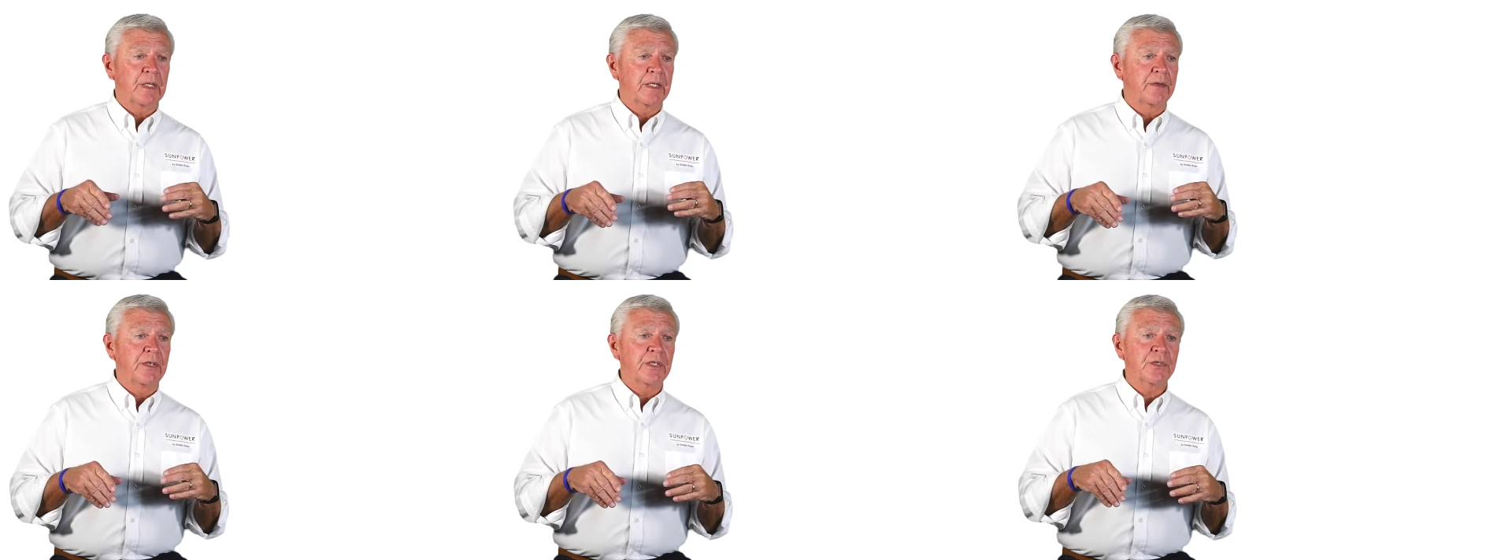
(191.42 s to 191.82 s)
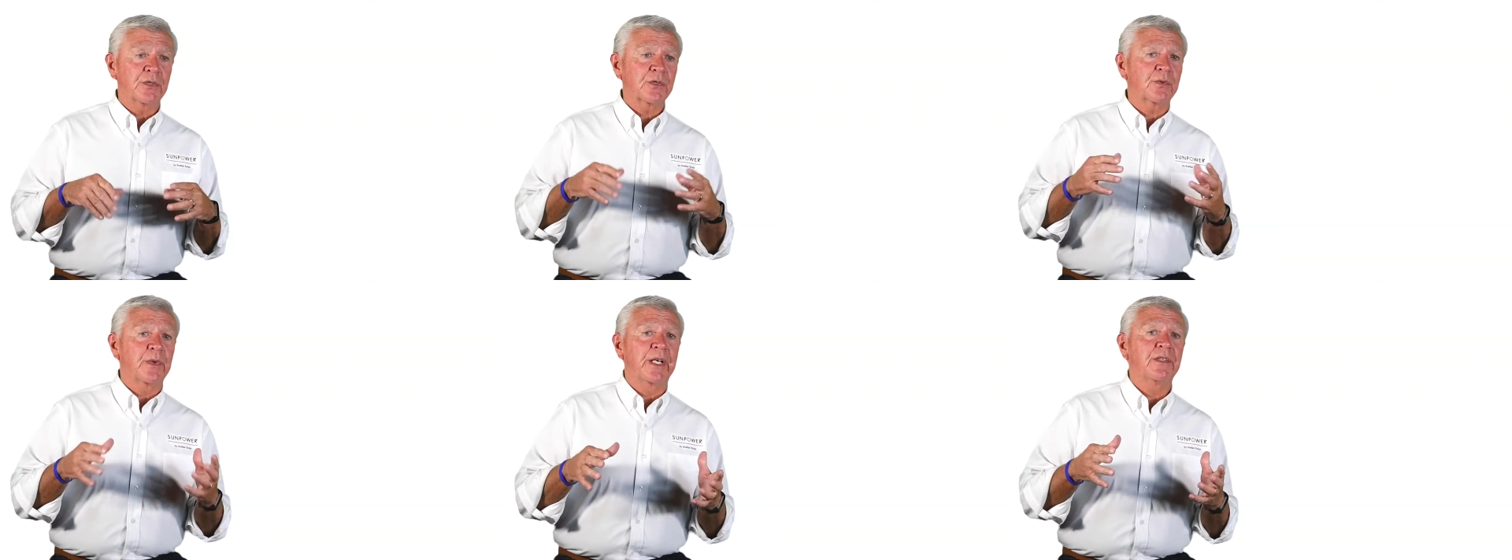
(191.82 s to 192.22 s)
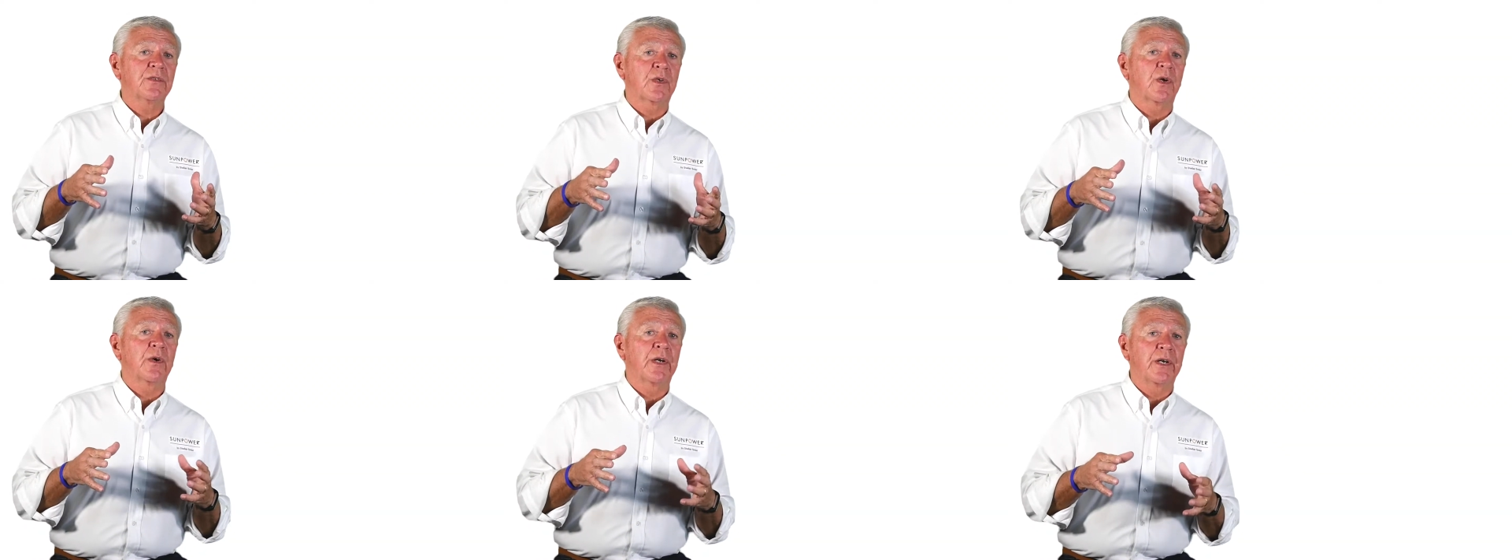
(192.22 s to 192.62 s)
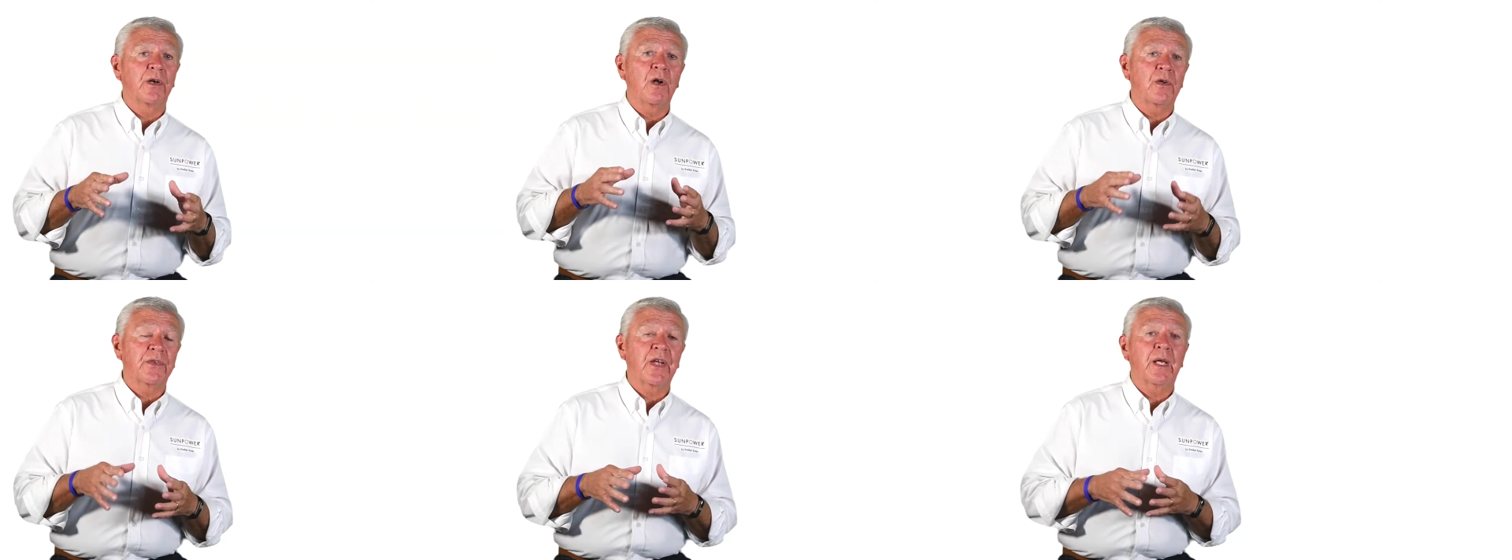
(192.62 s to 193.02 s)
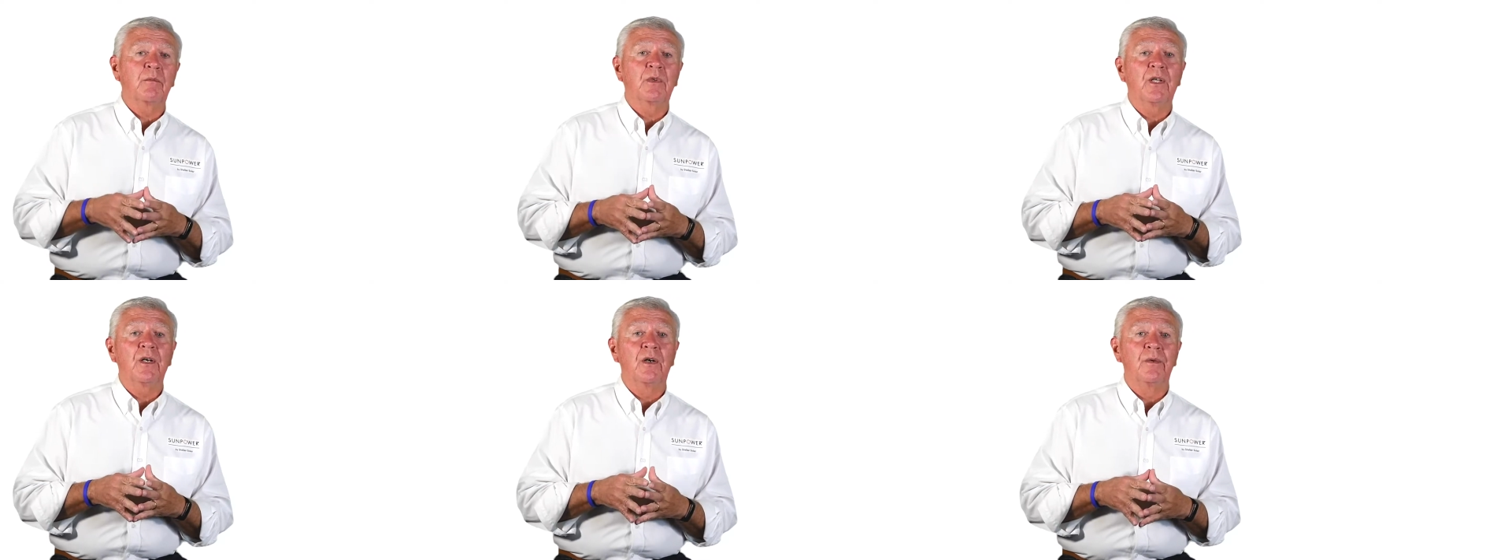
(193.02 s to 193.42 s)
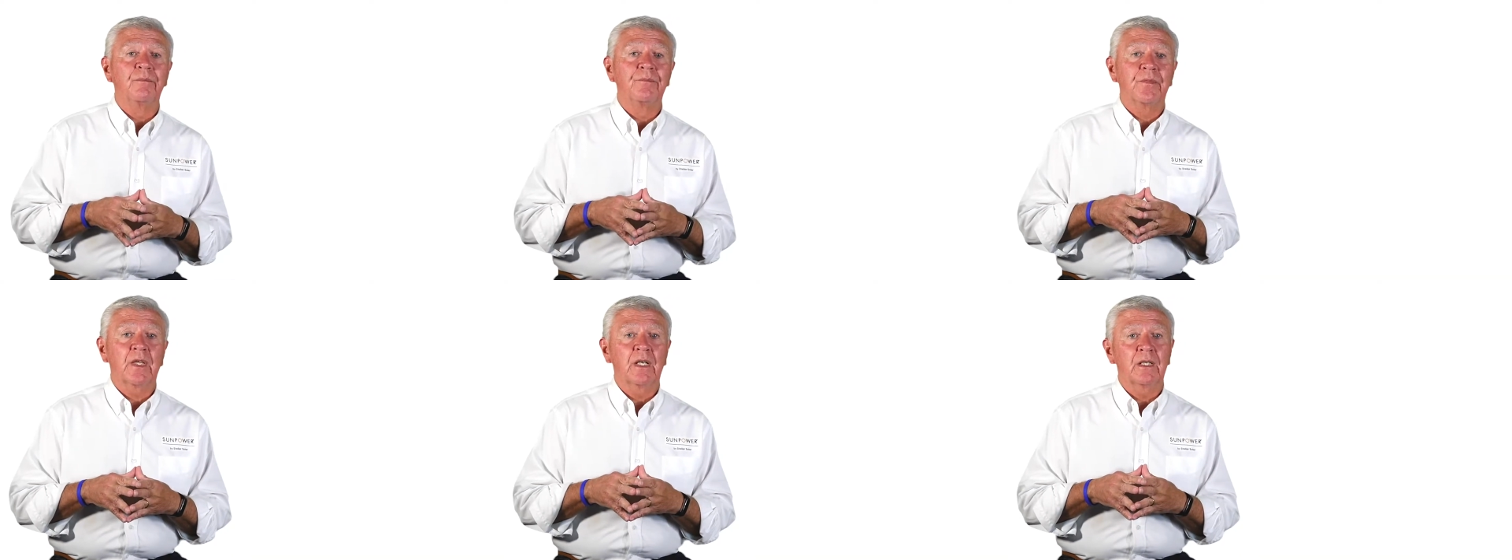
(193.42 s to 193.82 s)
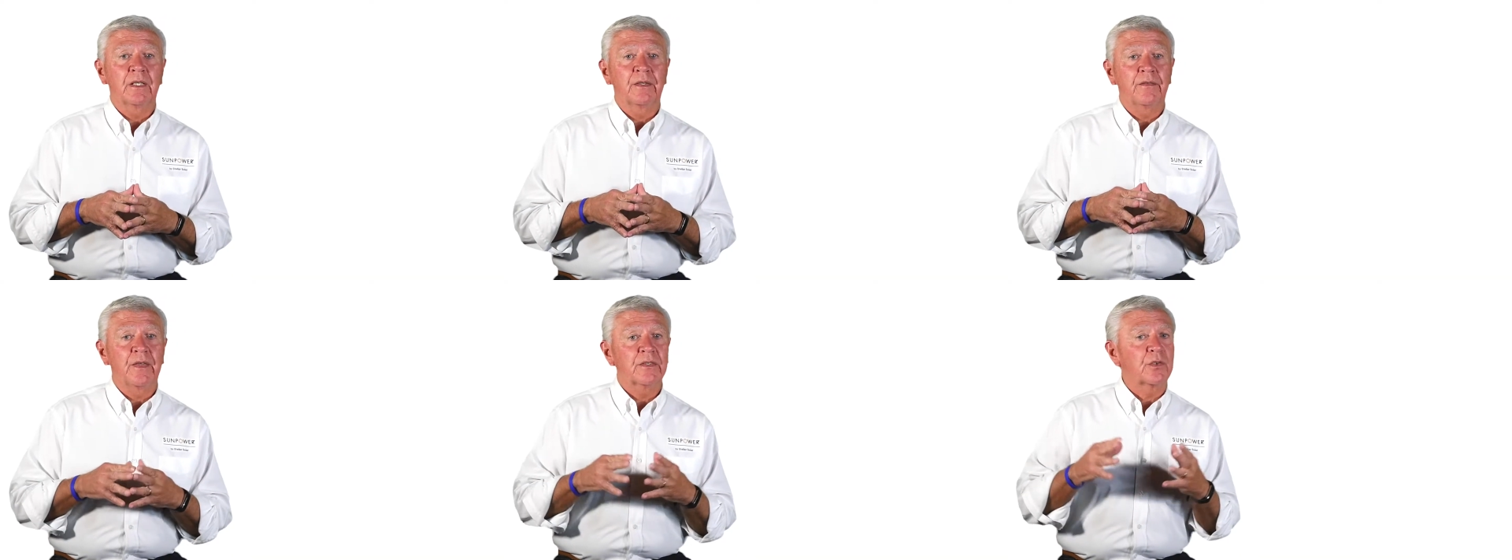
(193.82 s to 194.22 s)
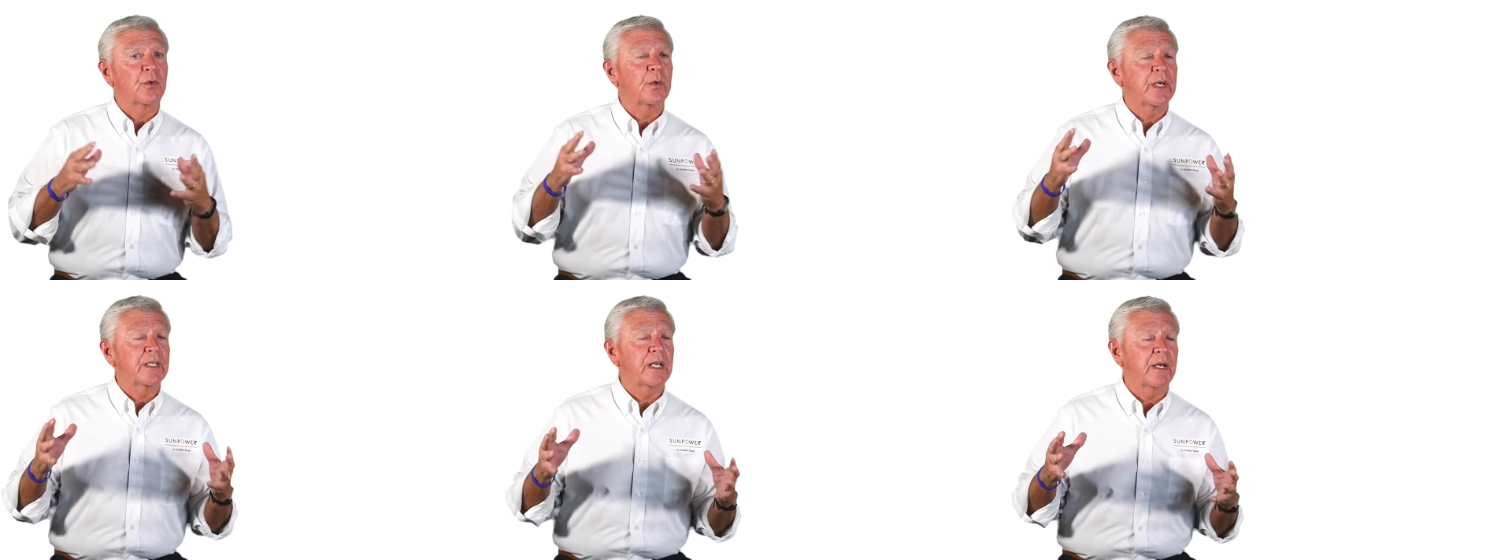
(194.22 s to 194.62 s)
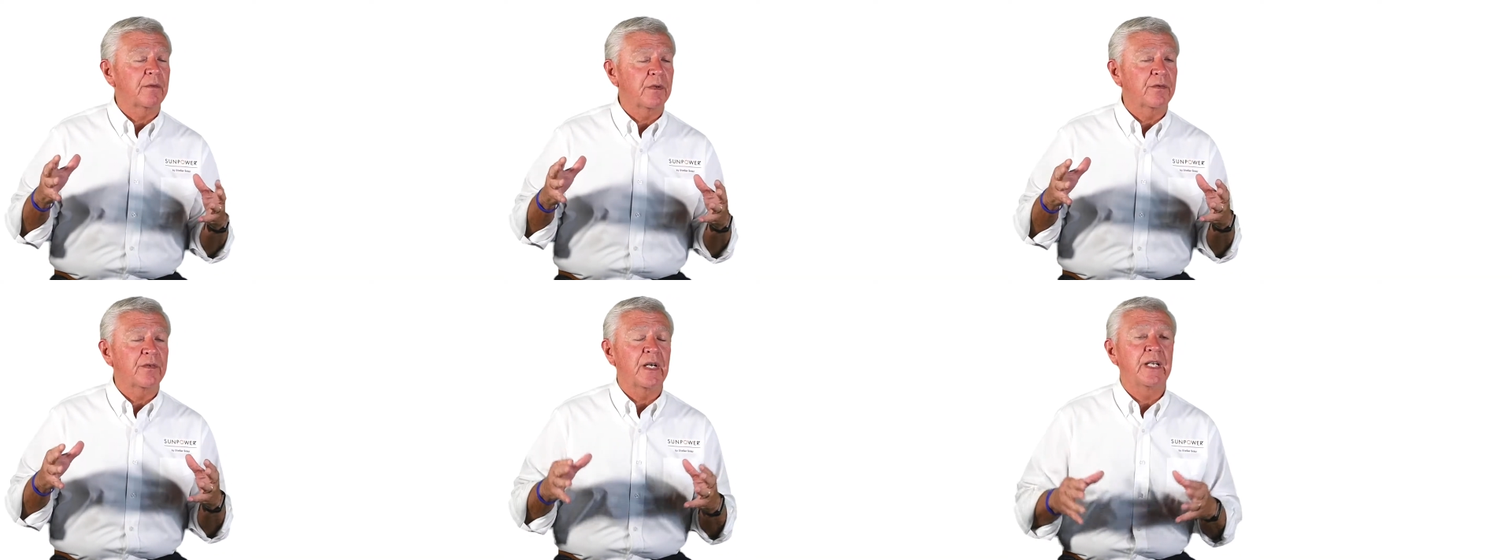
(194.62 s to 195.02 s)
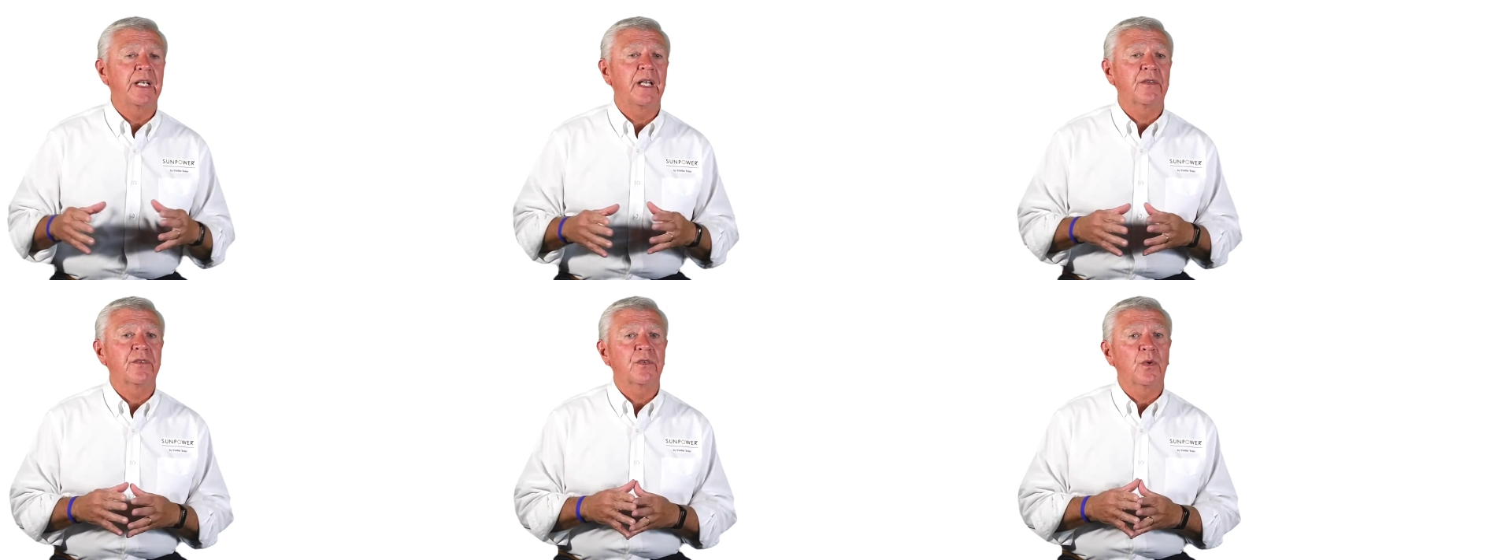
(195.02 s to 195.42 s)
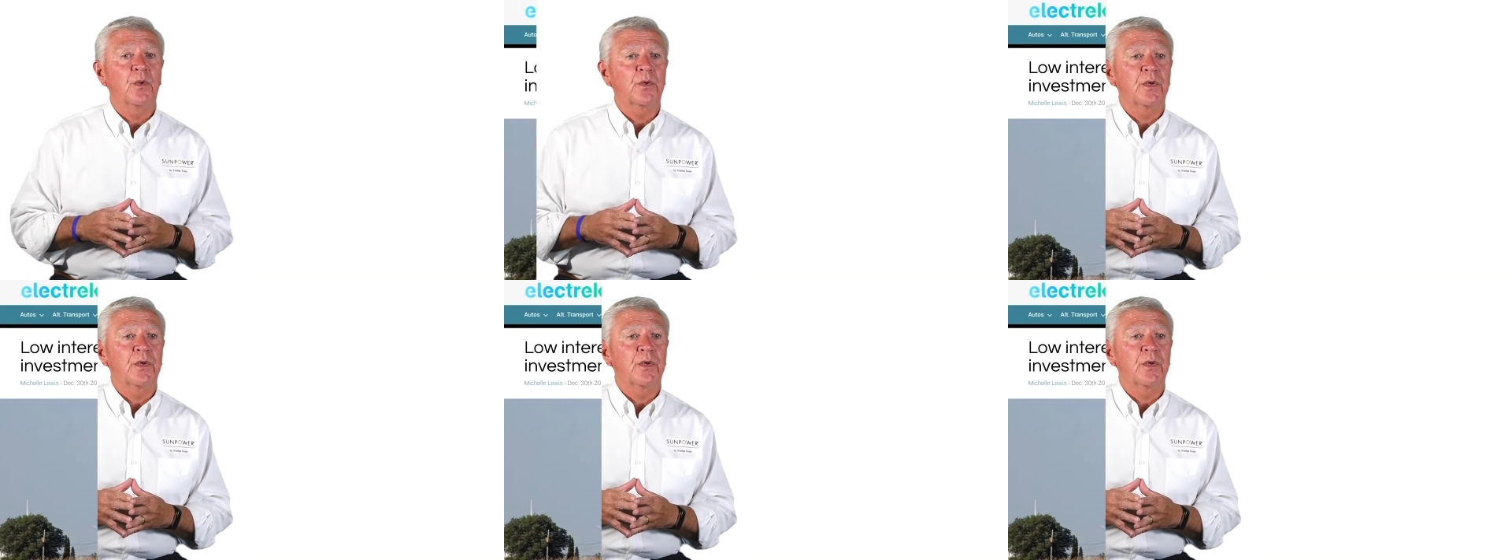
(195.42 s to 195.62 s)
interest rates are at an all-time low. It's a great time to finance solar